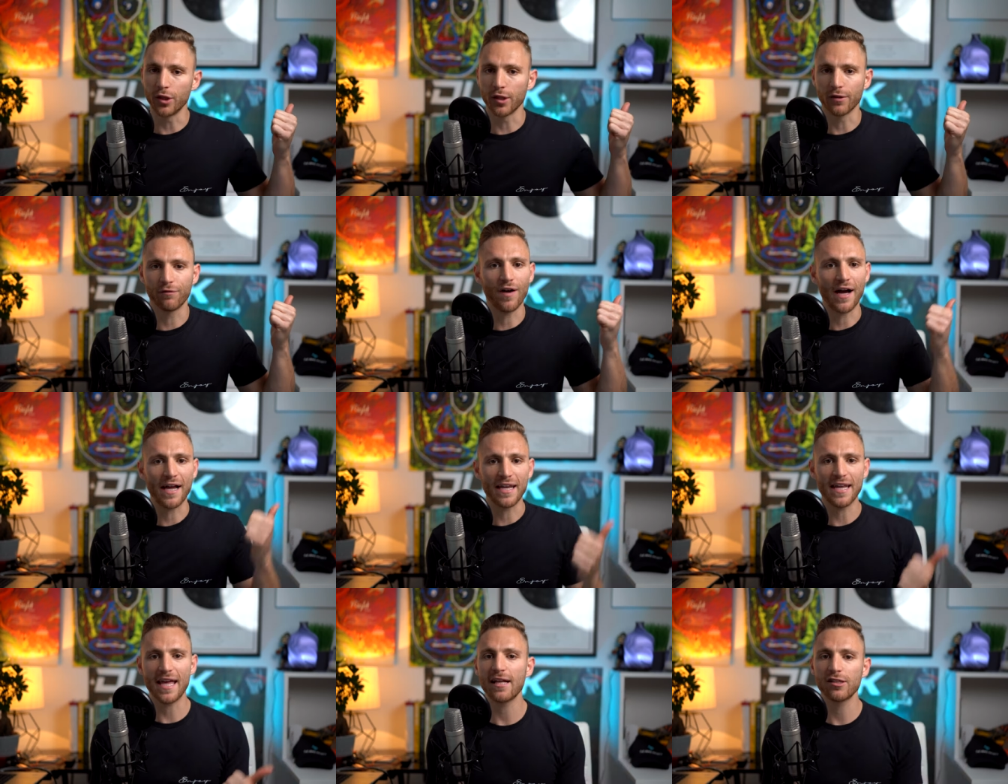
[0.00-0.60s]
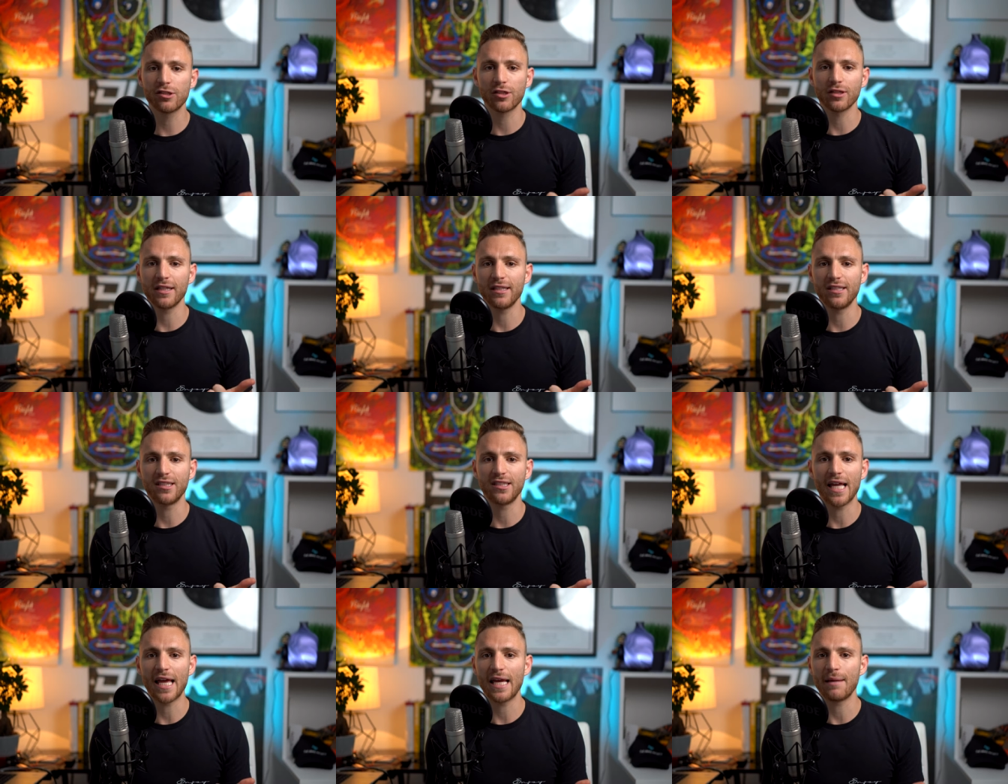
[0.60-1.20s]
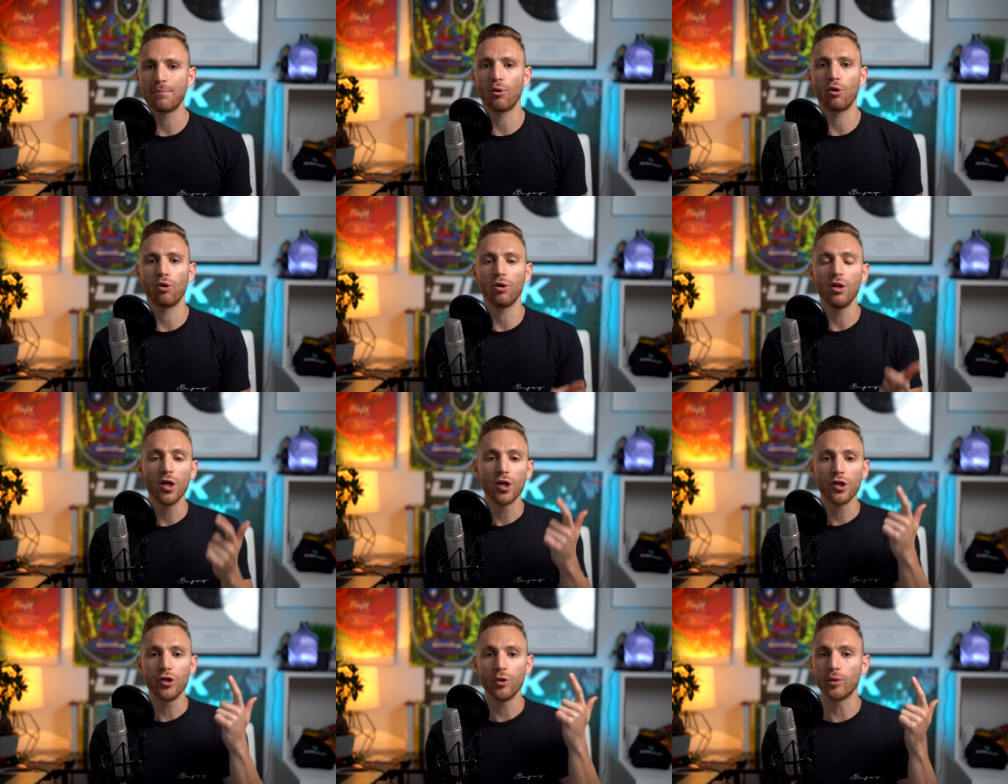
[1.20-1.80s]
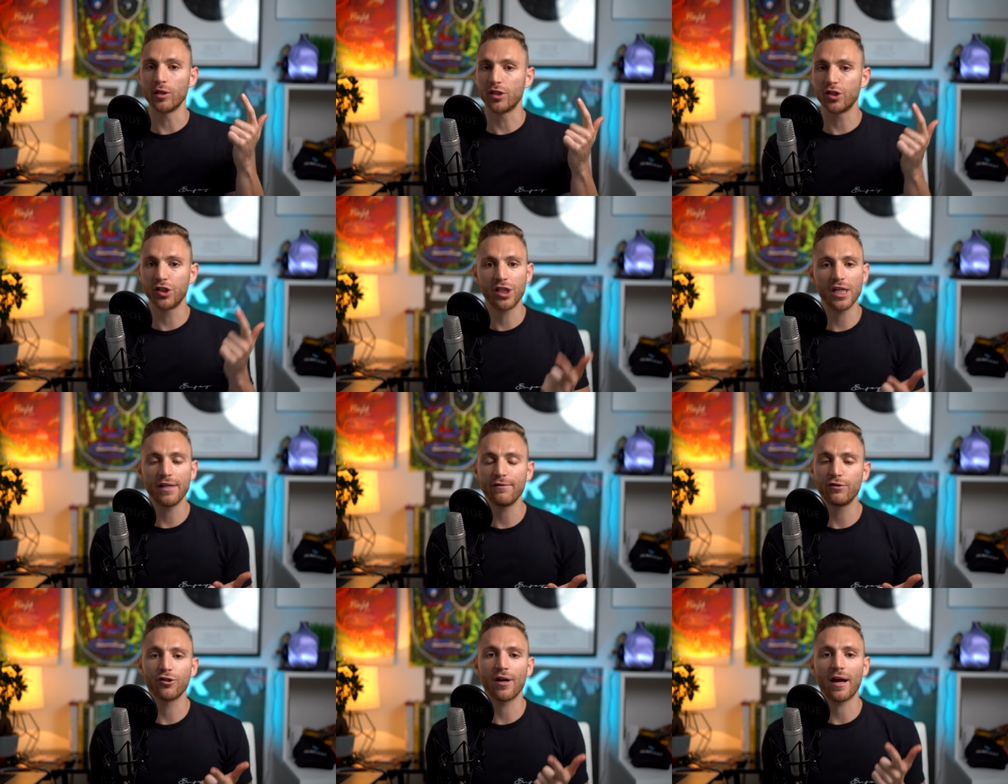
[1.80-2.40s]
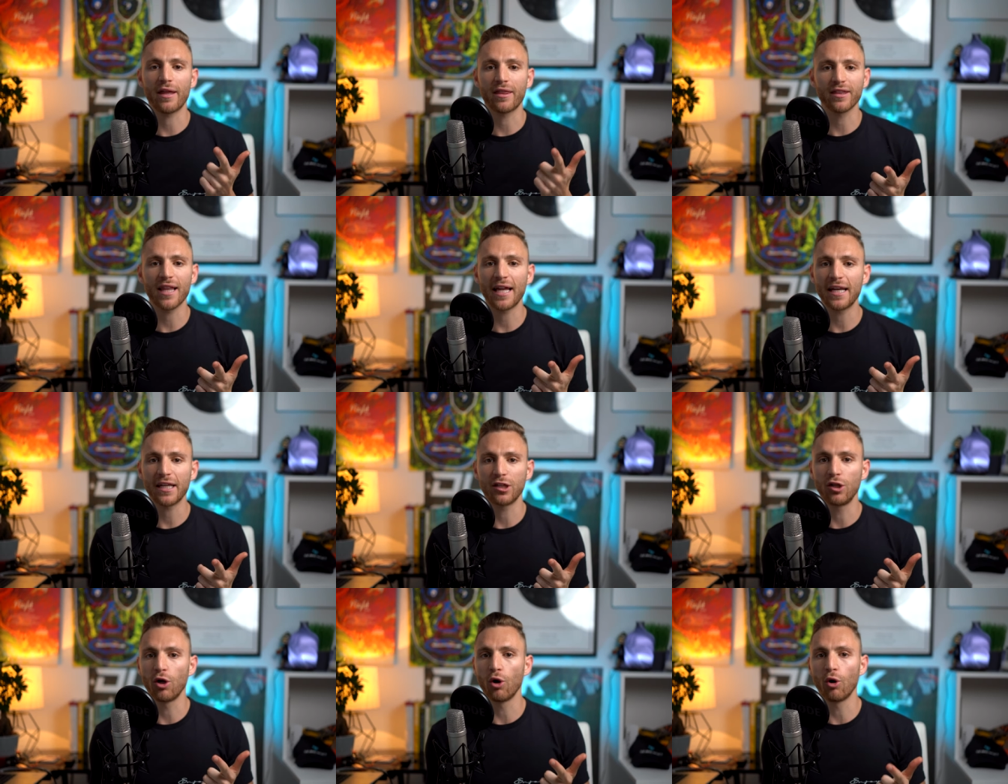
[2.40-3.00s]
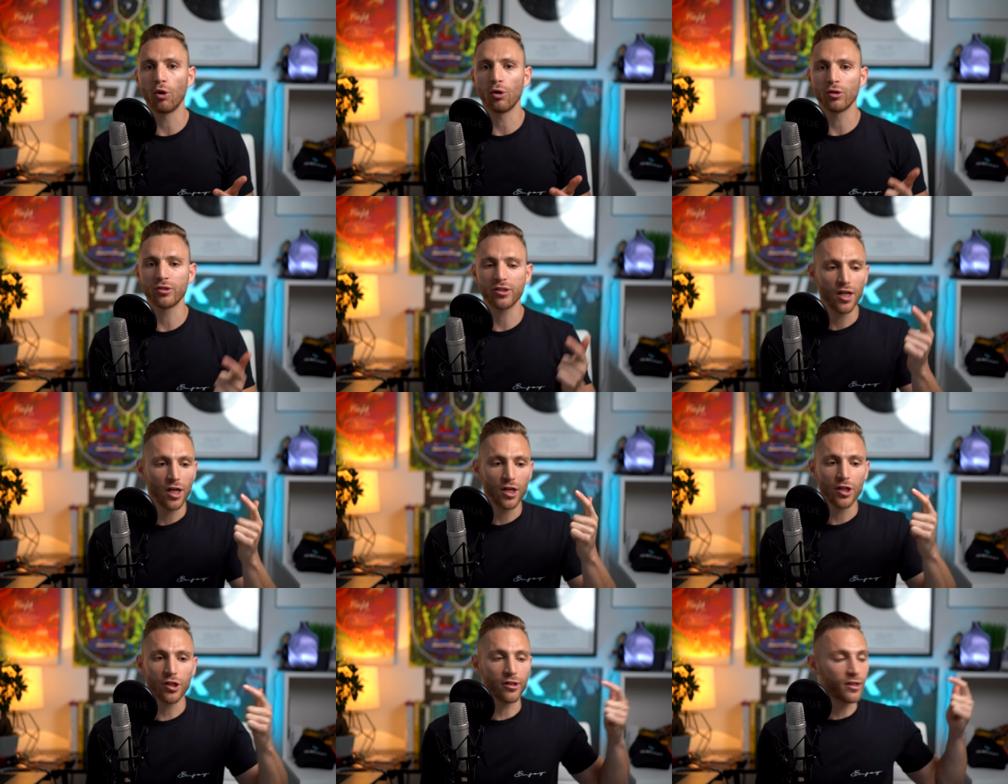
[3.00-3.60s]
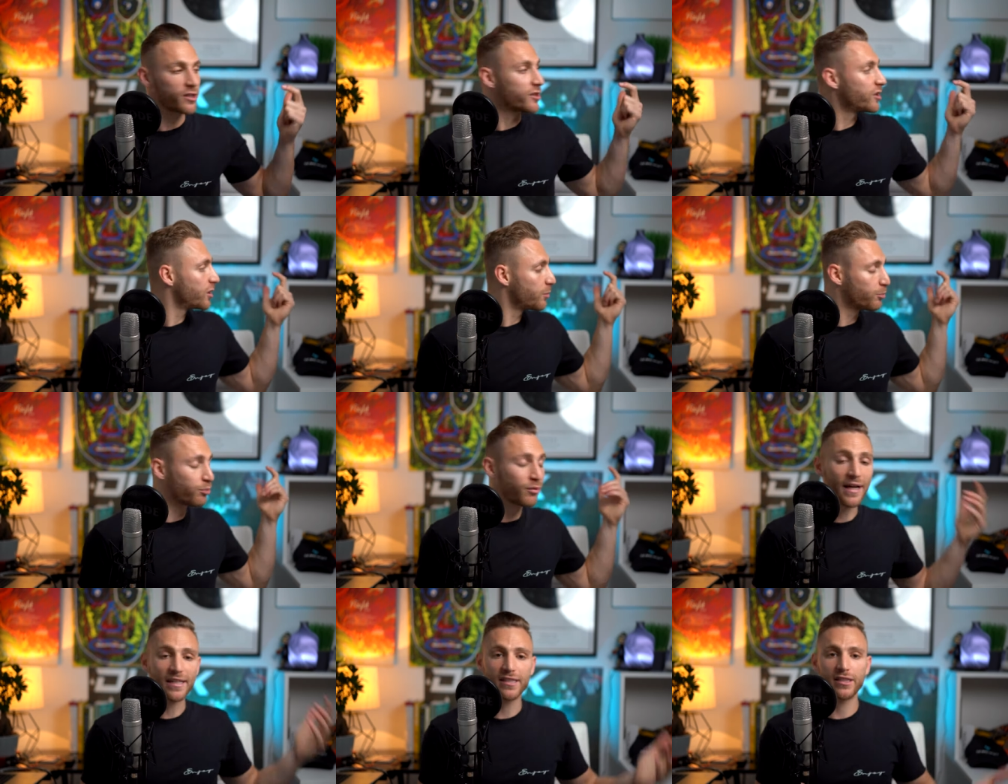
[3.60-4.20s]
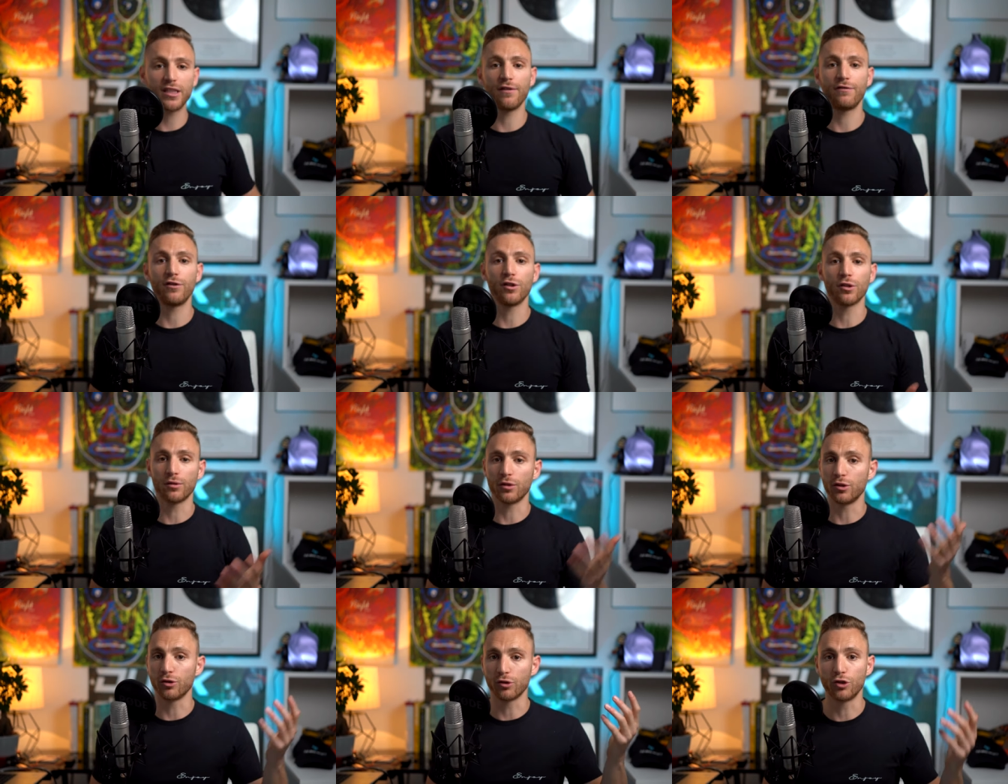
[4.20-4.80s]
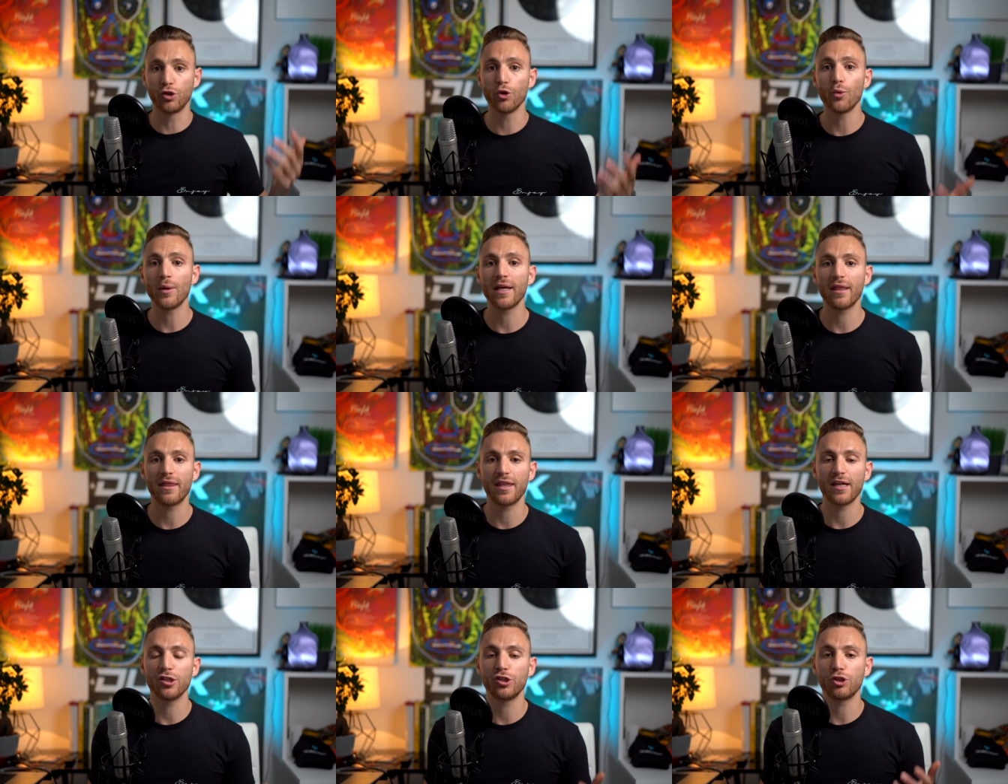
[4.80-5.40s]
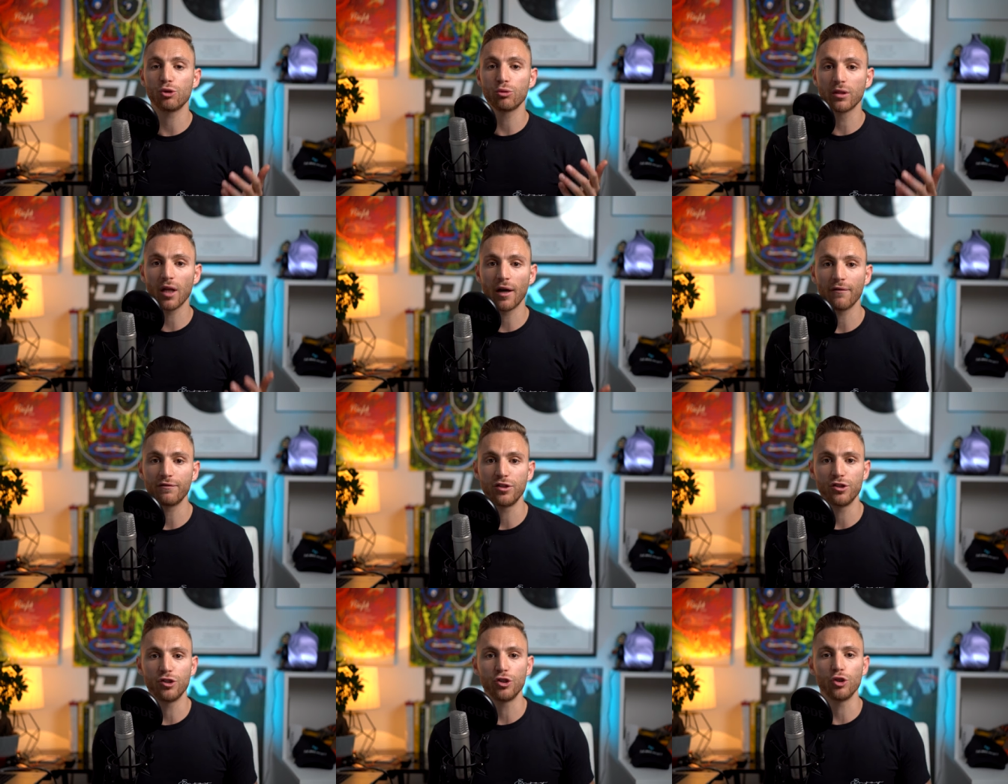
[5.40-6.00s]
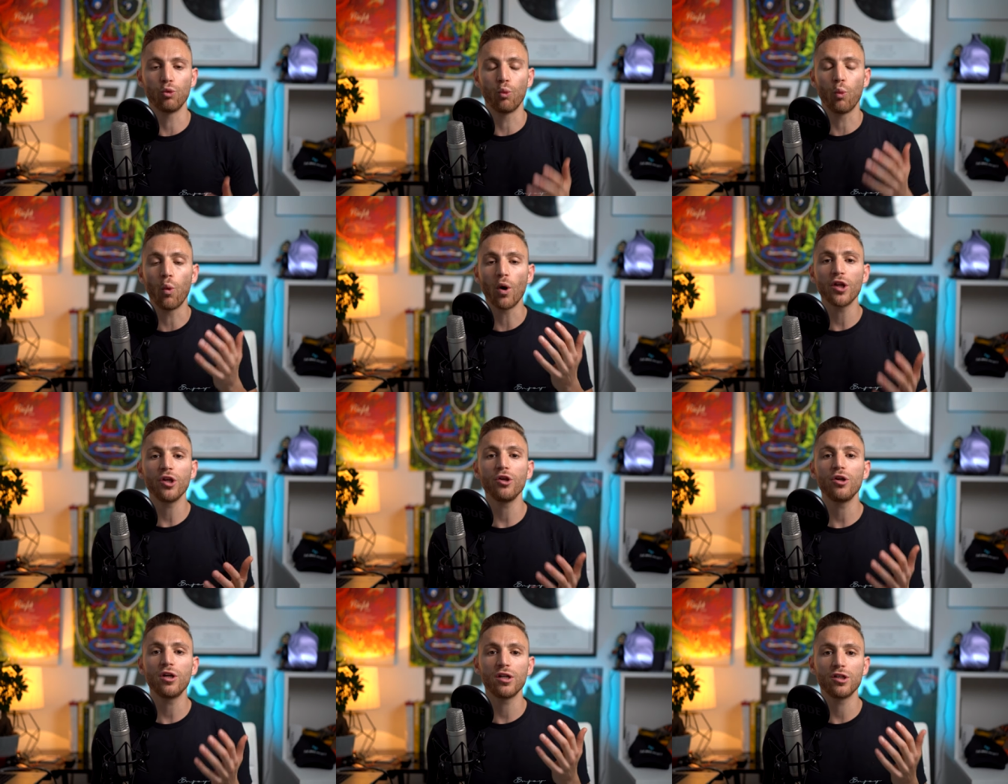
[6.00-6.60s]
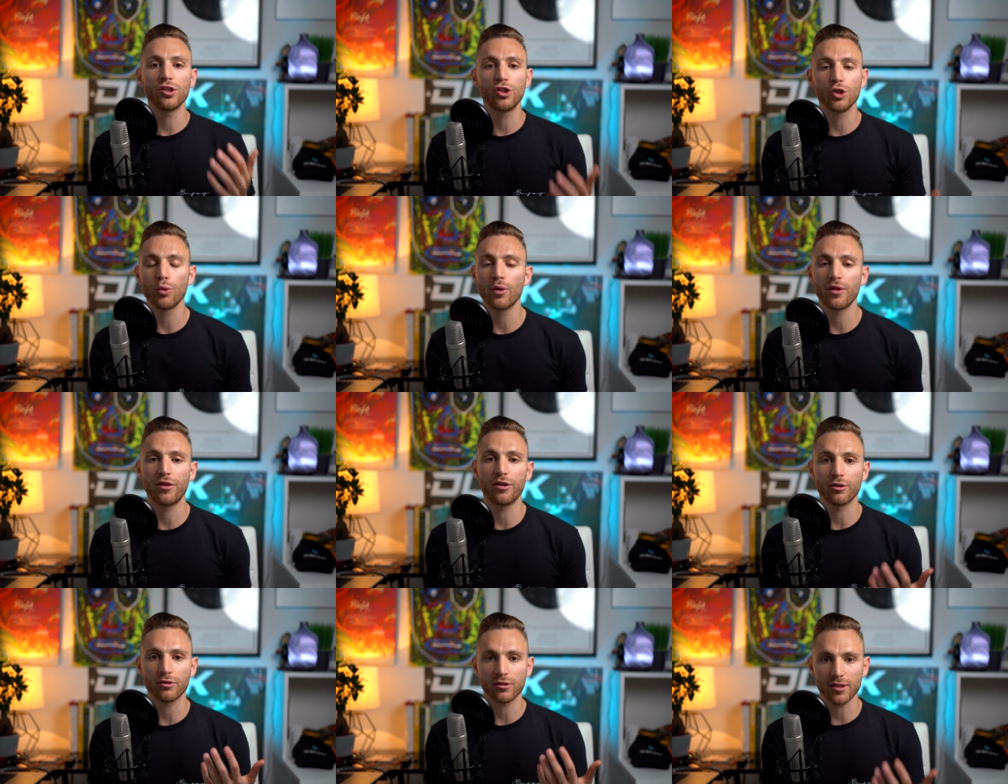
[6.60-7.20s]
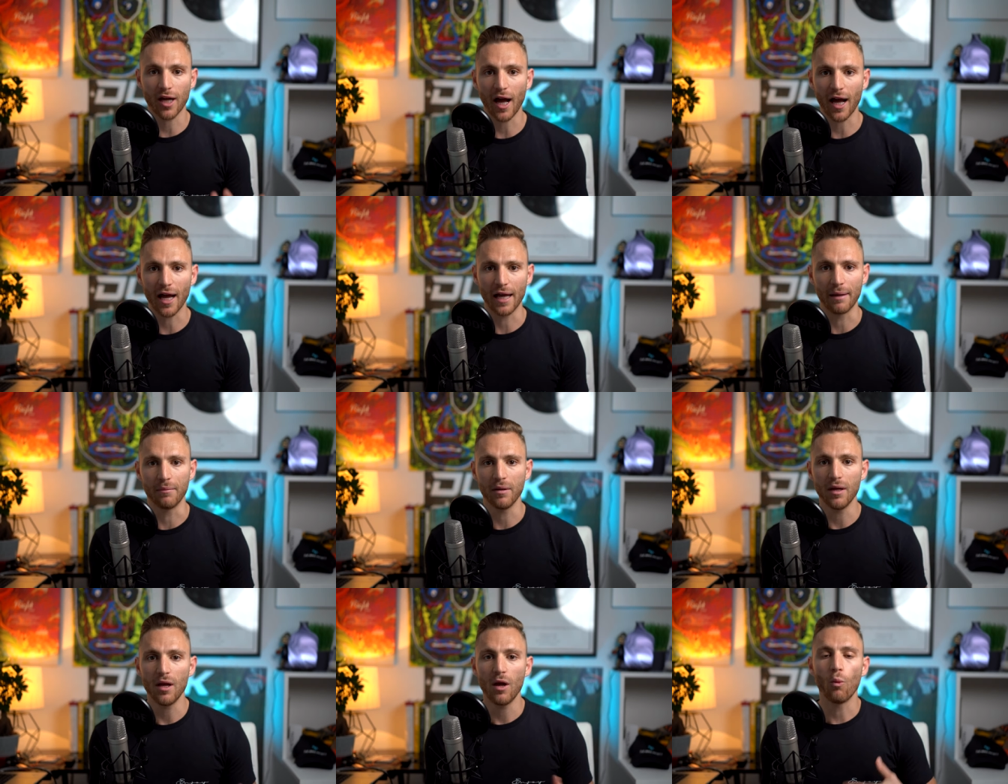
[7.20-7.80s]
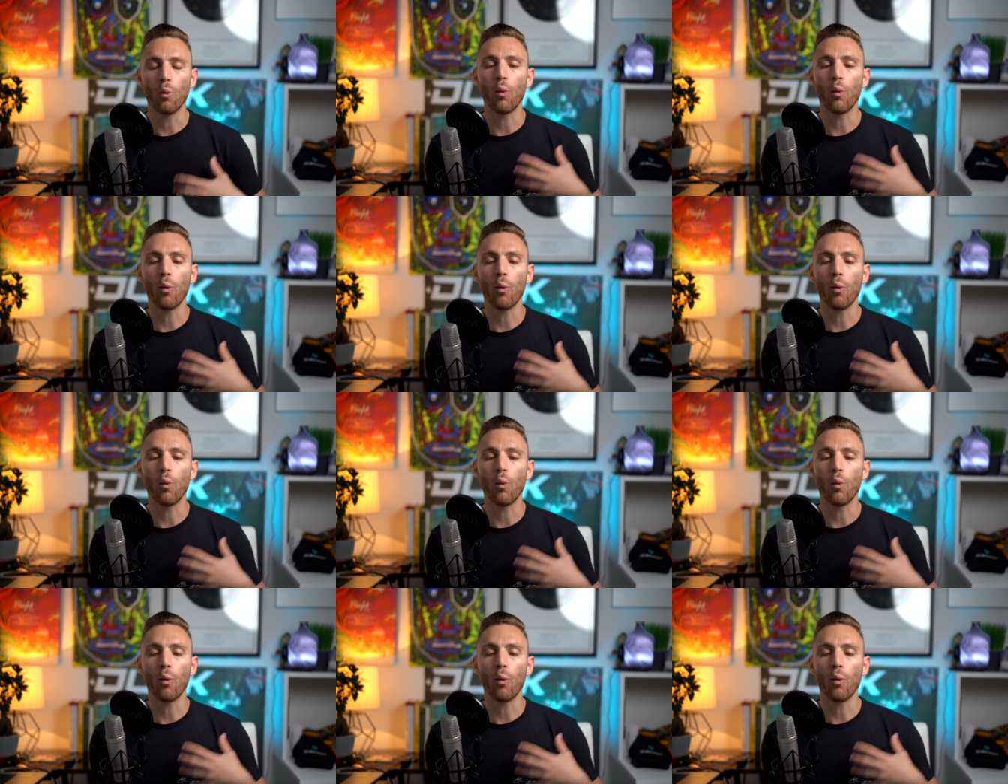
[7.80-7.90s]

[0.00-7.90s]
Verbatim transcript: you're financially stable, you achieved your athletic goals, you're expressive, you're, you're doing things you love to do. What are you gonna do with your time?